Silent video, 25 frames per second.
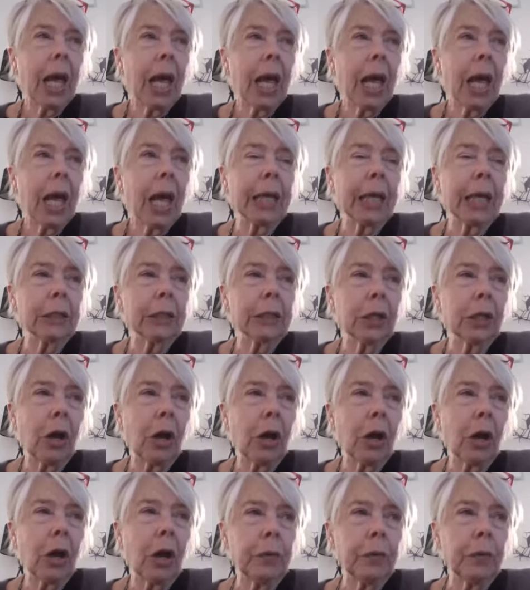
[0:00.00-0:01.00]
And
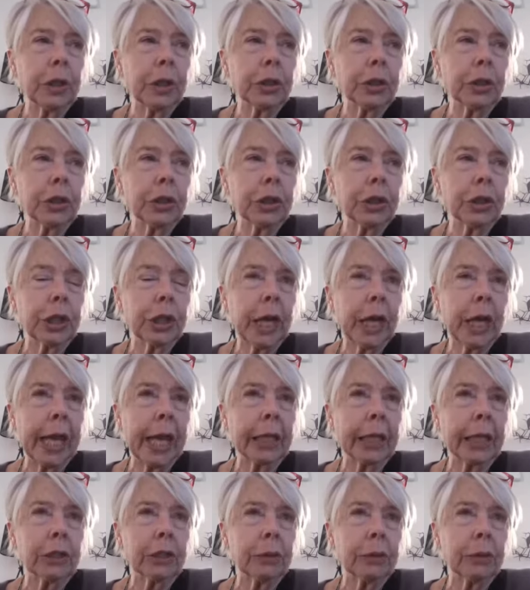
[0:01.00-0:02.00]
of which
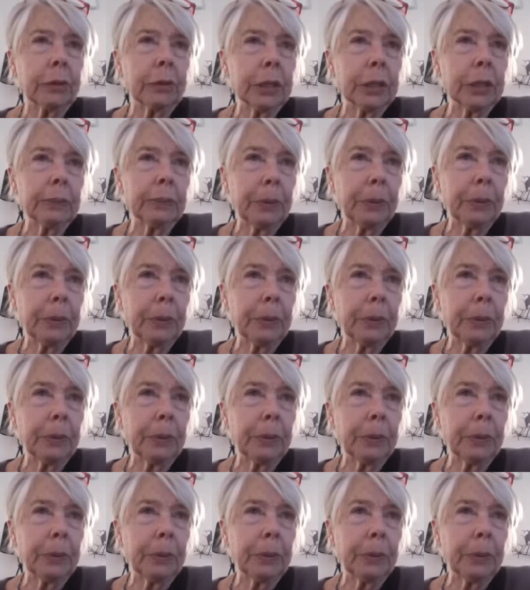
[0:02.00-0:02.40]
Hector is